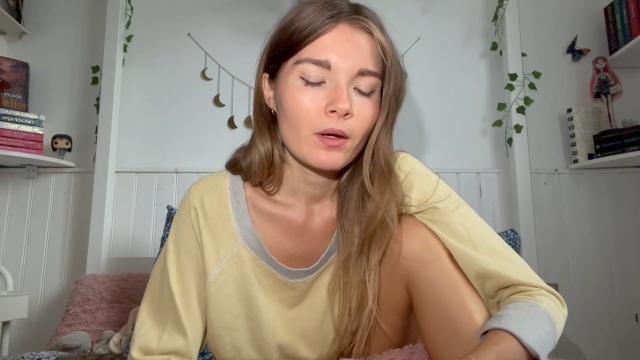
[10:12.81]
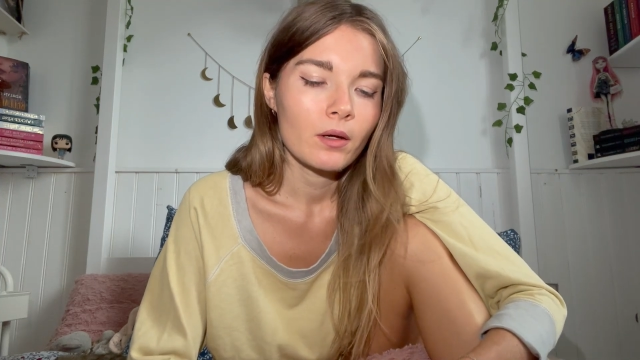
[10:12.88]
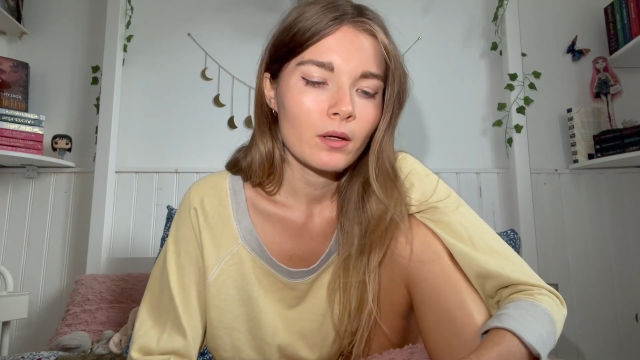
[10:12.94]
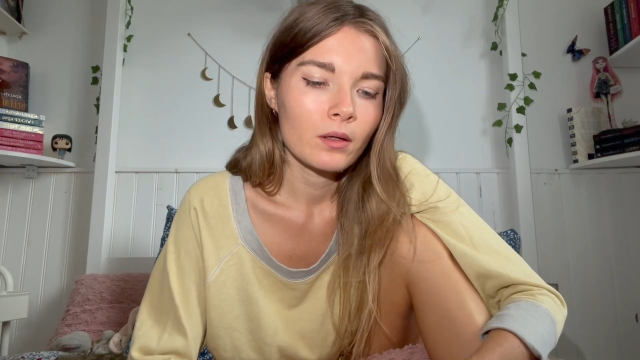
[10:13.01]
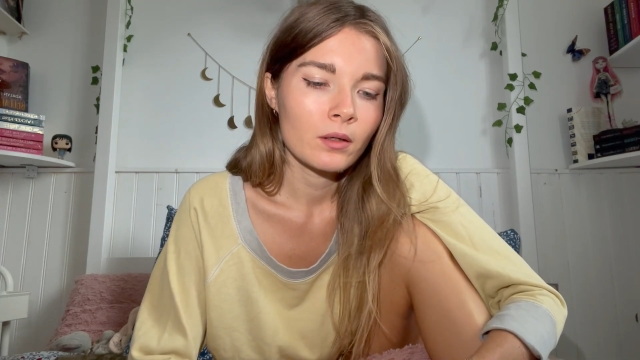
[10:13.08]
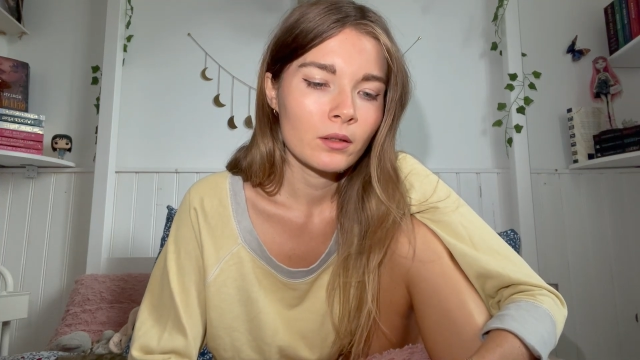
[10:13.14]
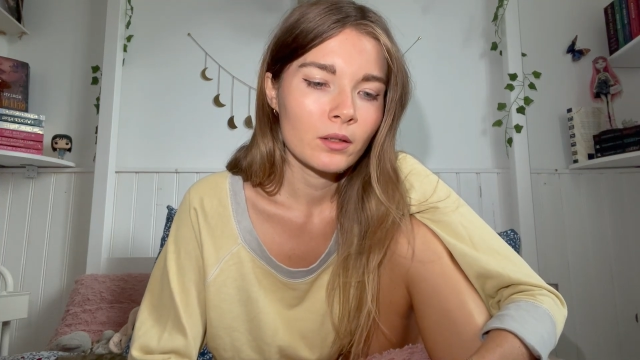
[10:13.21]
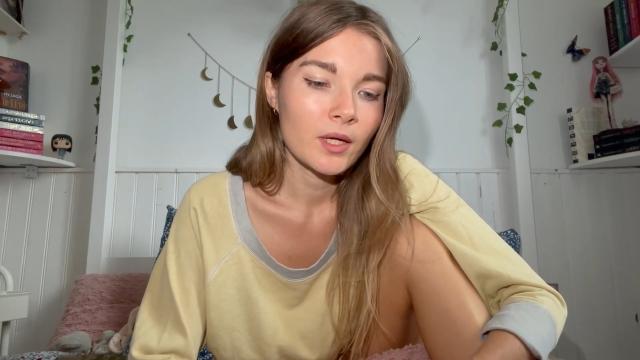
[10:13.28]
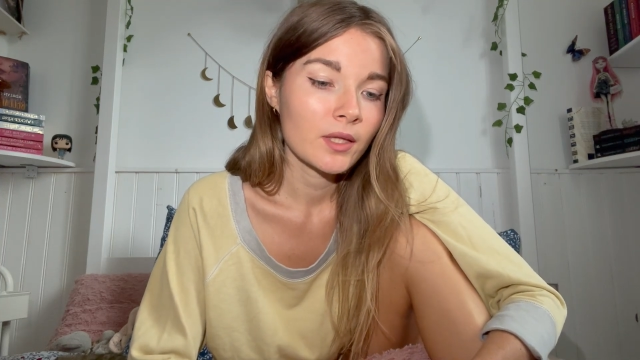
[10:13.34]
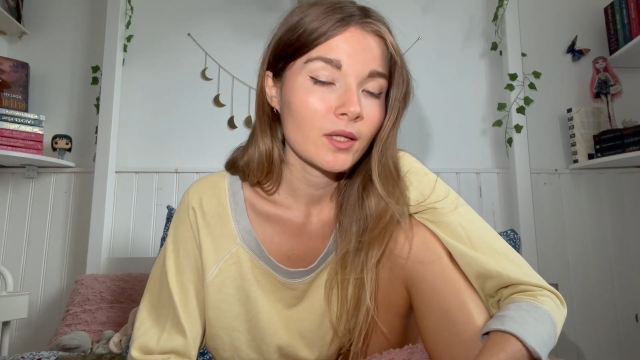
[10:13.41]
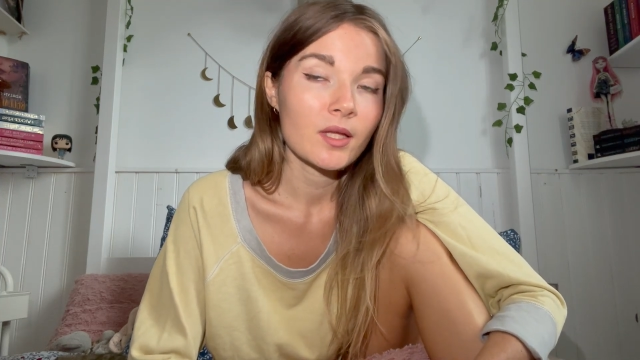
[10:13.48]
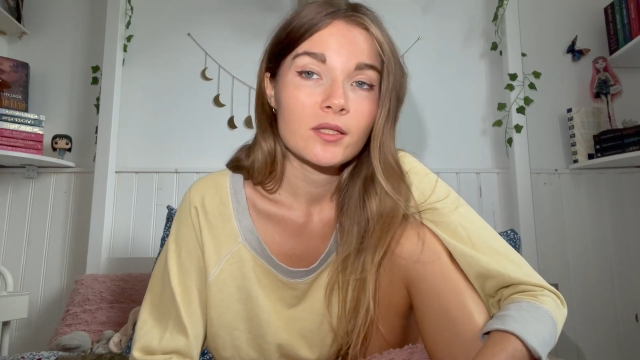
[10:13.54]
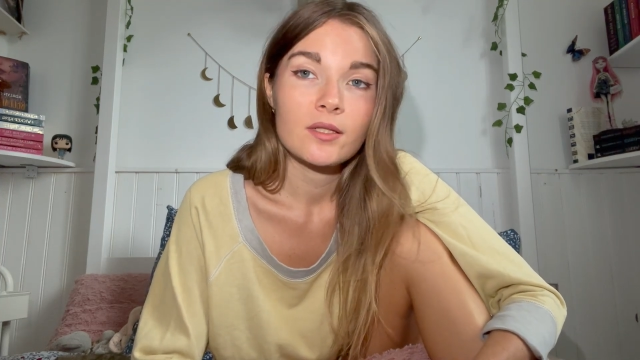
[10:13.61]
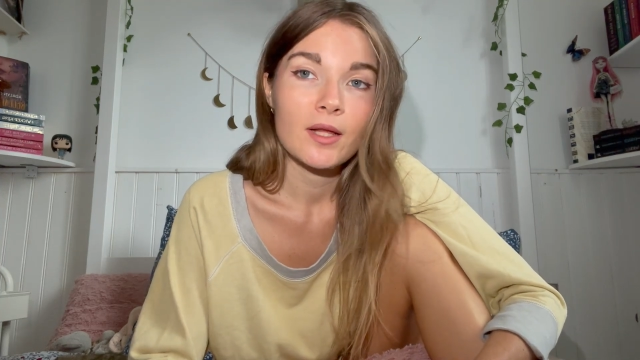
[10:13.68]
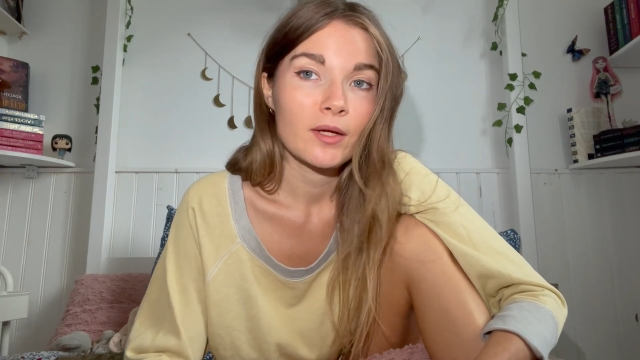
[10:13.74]
and
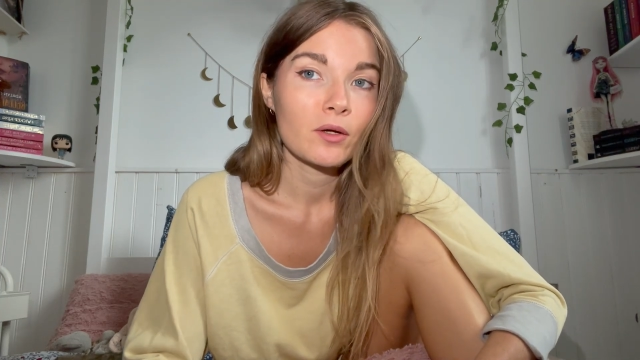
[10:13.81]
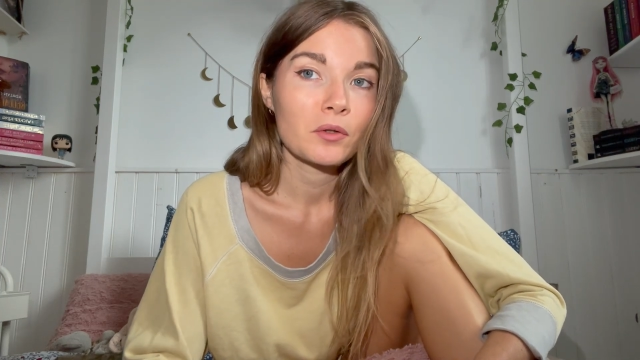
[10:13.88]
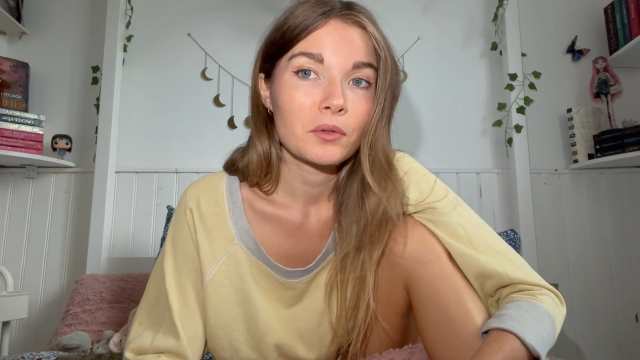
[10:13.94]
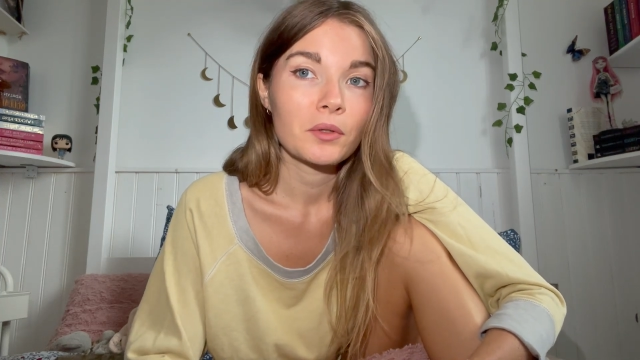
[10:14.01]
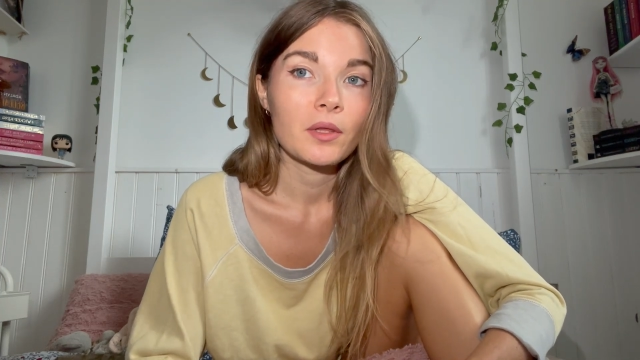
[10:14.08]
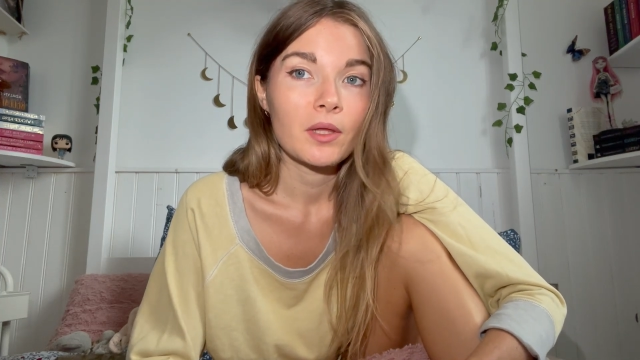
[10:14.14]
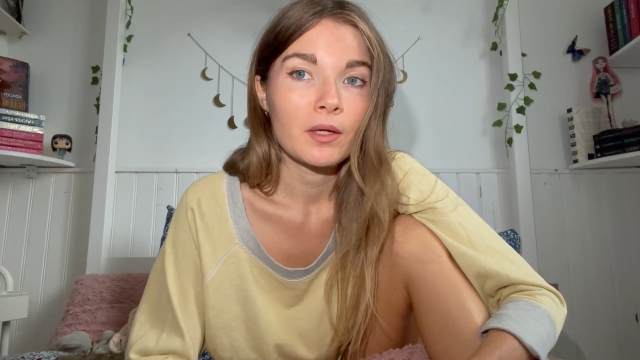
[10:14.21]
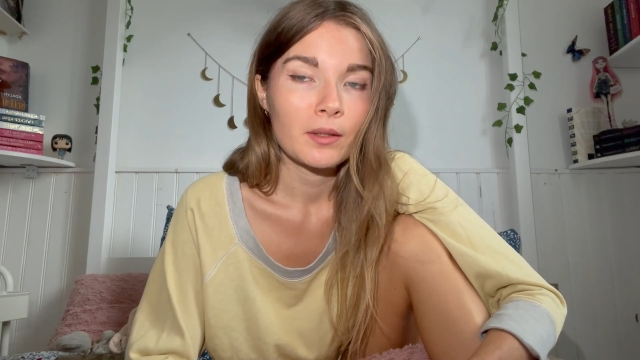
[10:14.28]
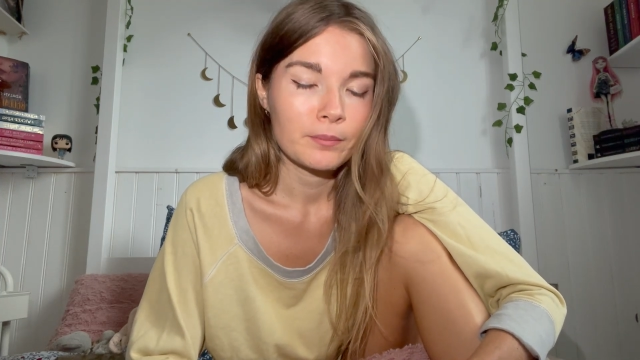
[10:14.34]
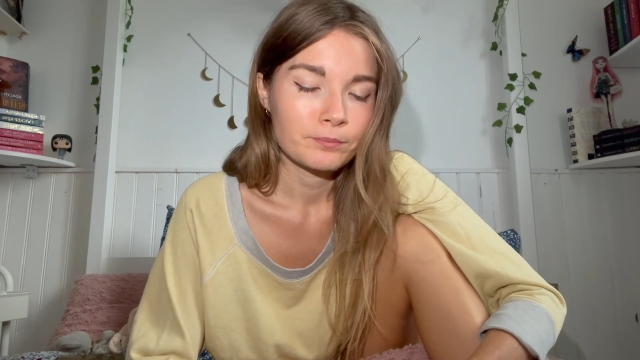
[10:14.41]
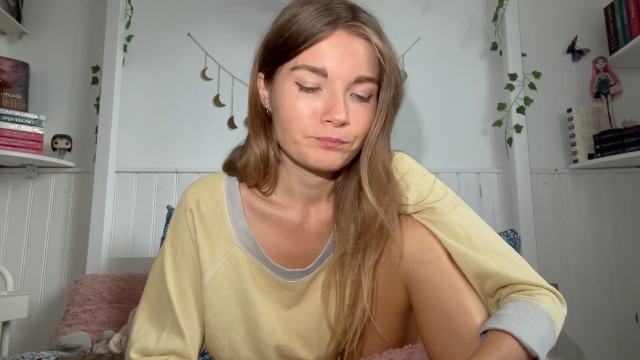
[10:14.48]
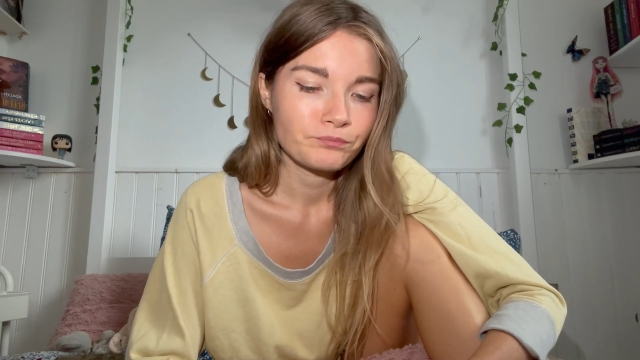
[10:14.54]
that's like a good thing.